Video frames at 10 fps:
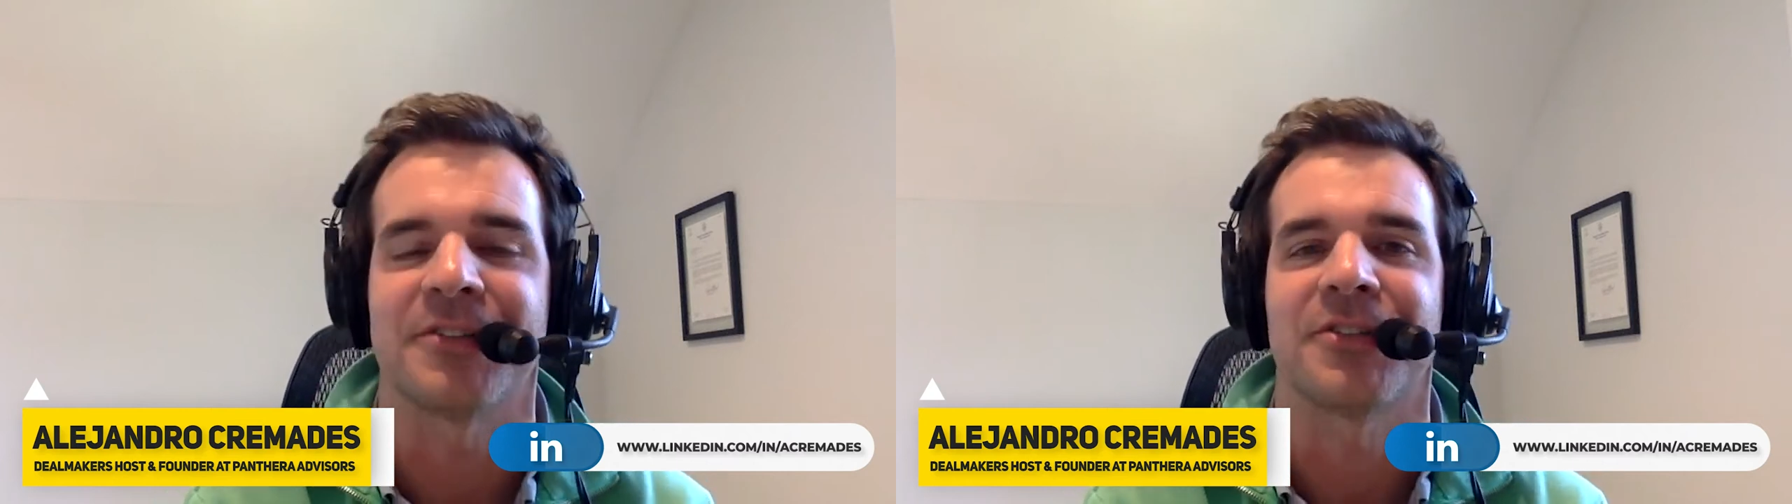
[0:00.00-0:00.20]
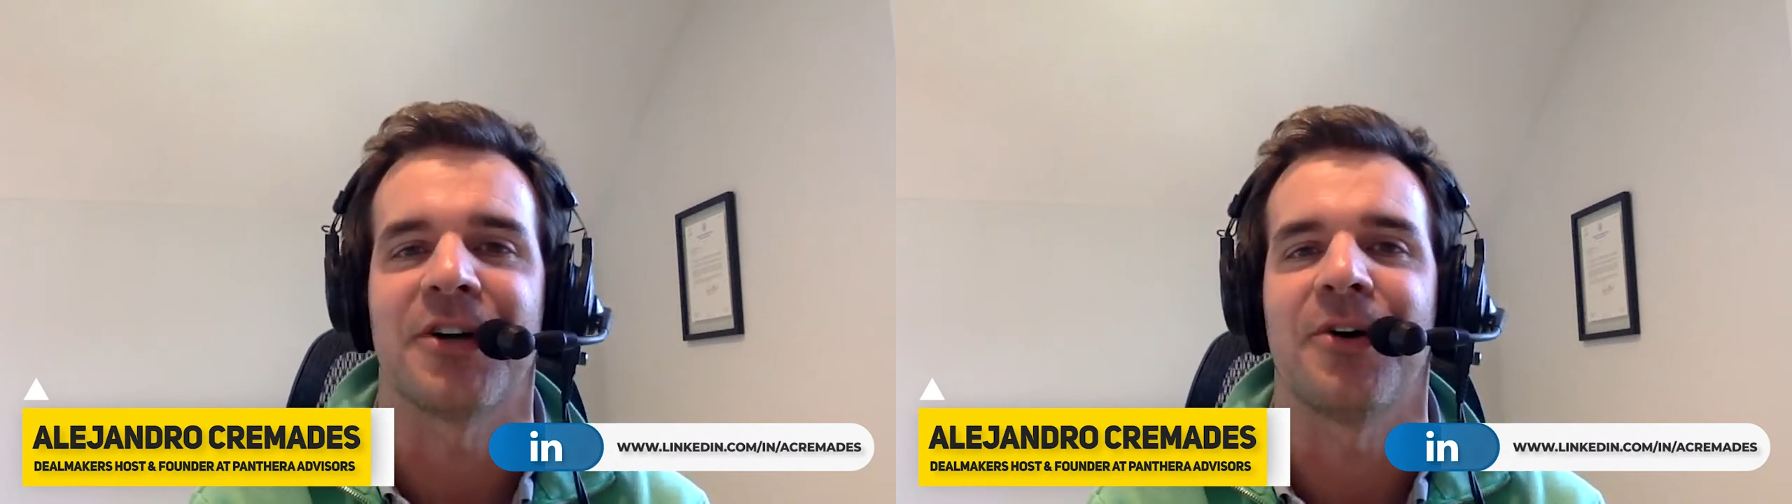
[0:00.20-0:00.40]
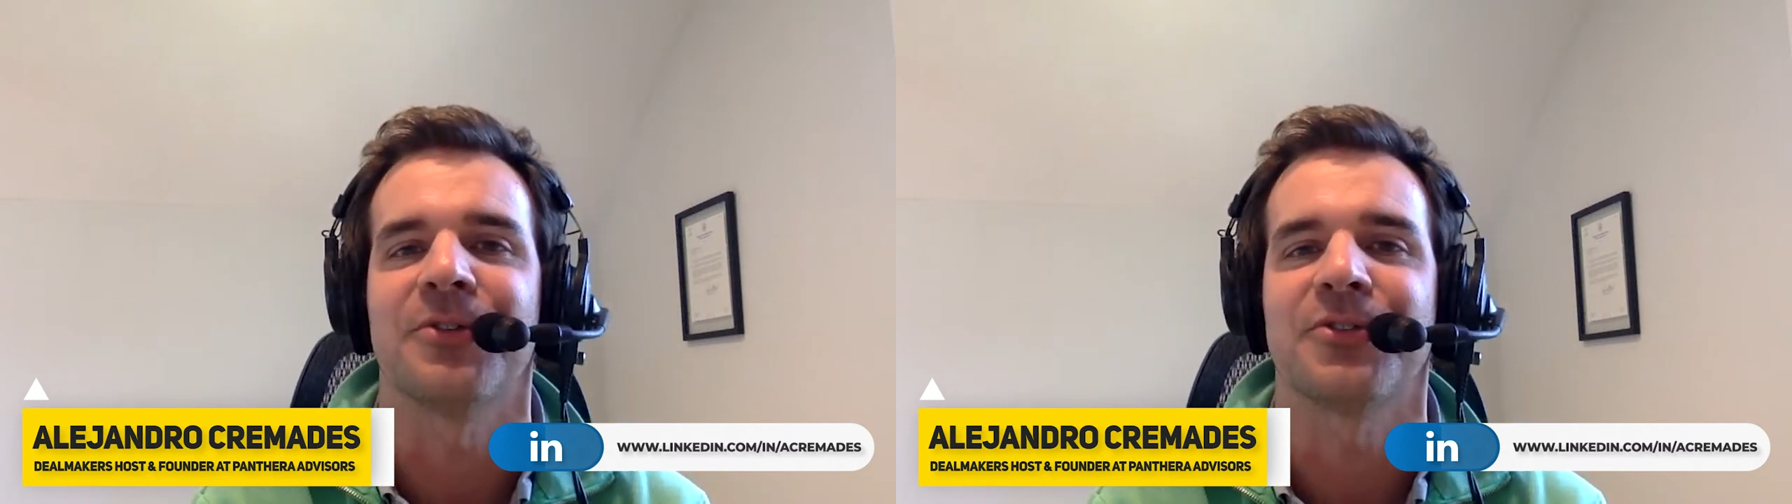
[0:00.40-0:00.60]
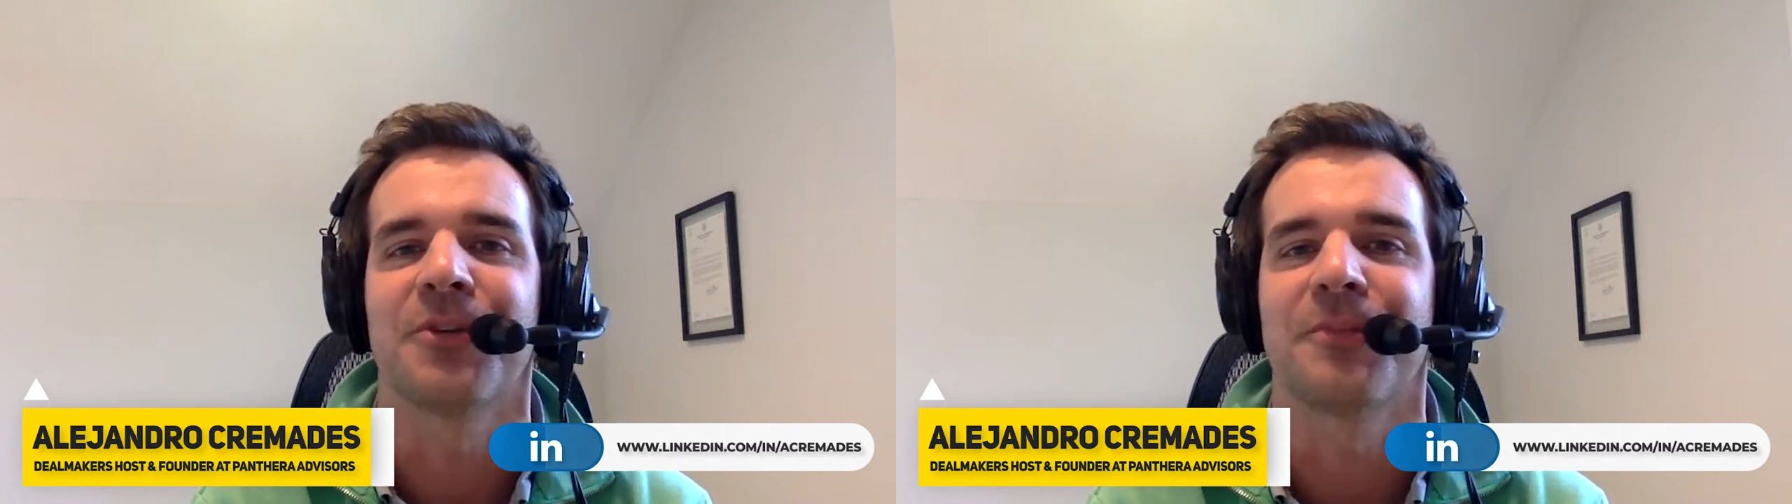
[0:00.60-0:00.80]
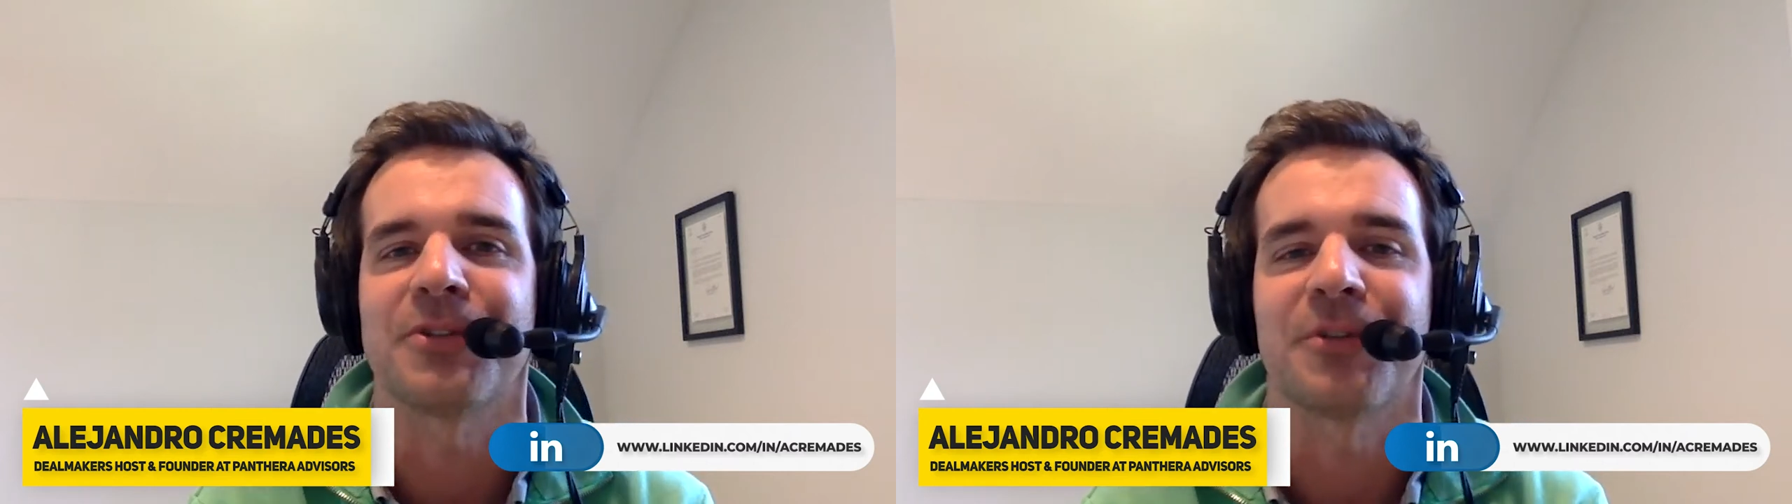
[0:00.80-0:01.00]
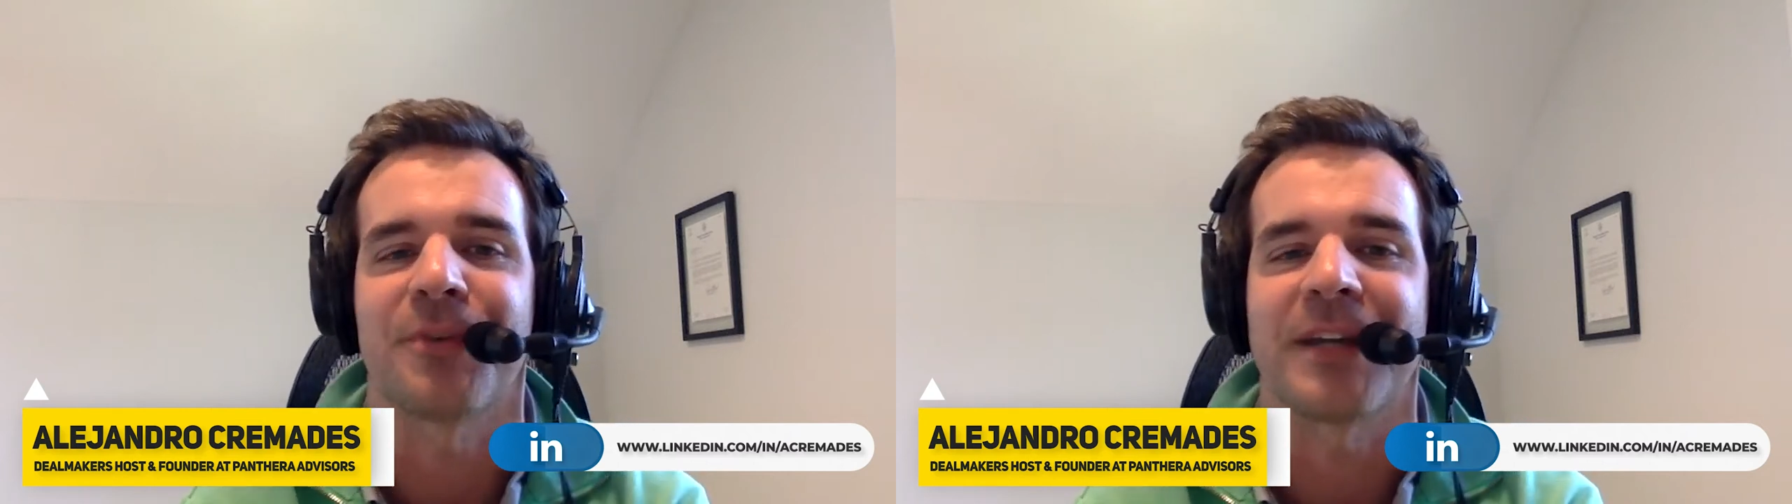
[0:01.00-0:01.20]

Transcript: So super, super